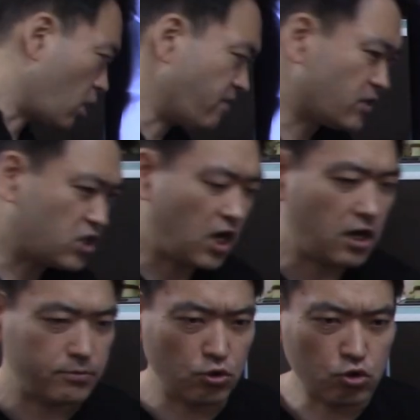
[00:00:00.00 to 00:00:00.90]
every
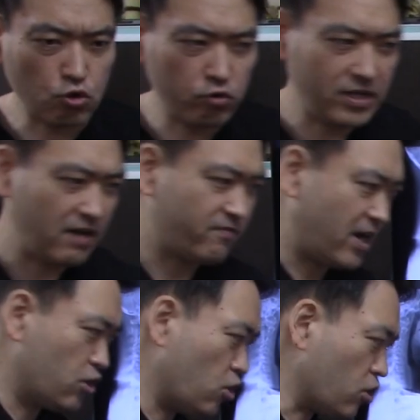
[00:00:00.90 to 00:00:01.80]
time you're throwing that
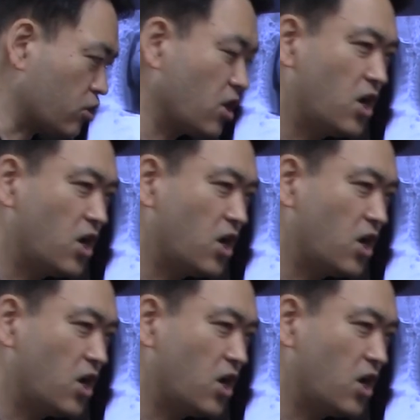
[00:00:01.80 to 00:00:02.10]
right hook,